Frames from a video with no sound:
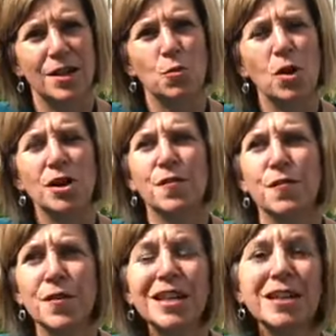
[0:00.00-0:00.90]
And what a
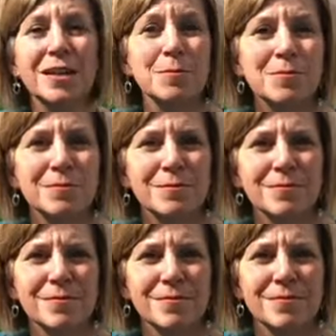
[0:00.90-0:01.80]
freedom.
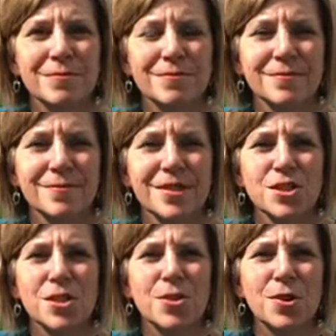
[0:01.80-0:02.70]

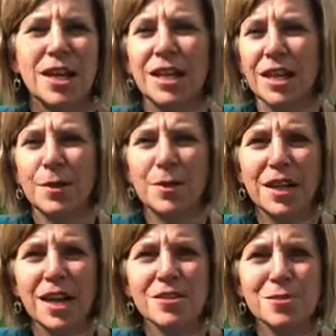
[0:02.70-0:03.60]
So can
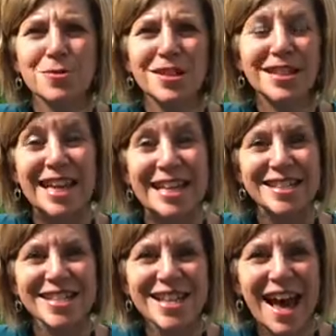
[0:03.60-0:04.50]
anybody else
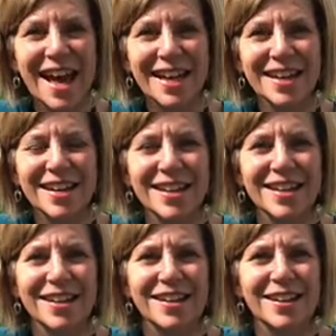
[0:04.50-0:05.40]
relate to that?
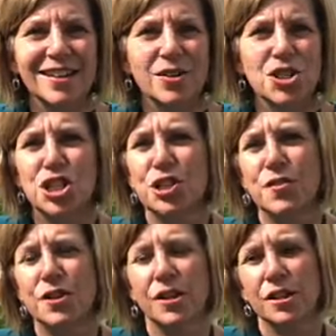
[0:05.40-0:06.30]

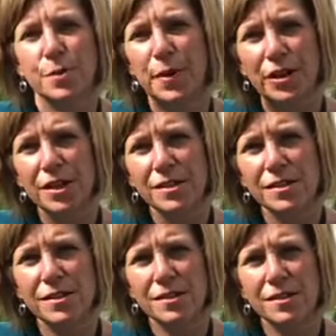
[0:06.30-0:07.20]
Share their
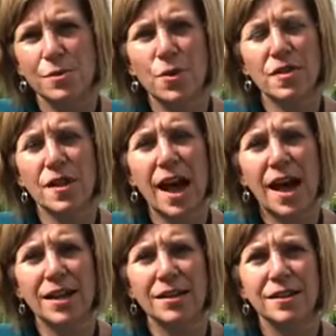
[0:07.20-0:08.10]
experience with
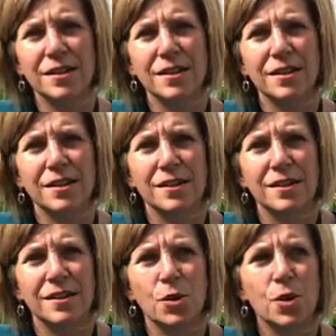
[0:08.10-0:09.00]
that?
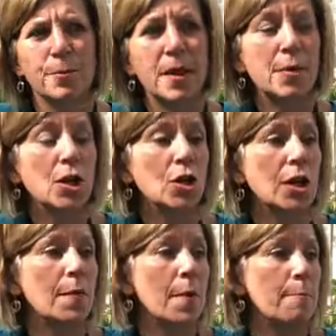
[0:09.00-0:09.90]
Or maybe
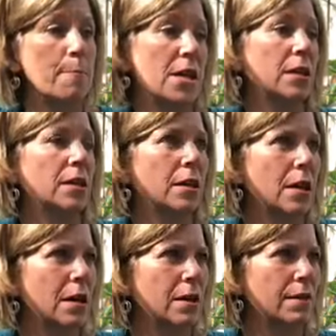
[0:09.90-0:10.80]
you're in the
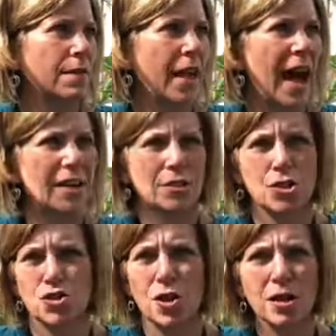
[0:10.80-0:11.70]
middle of that
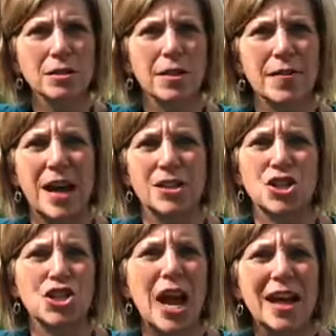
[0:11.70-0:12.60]
struggle and
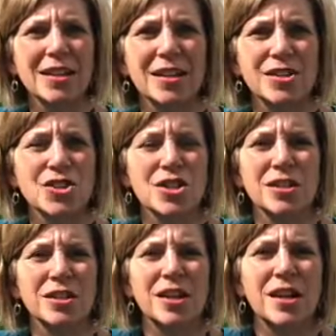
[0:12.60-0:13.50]
that challenge,
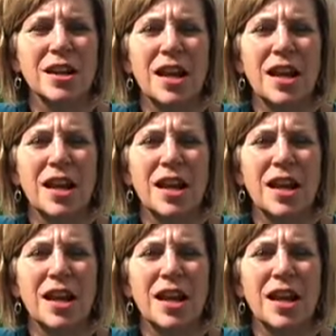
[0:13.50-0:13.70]
and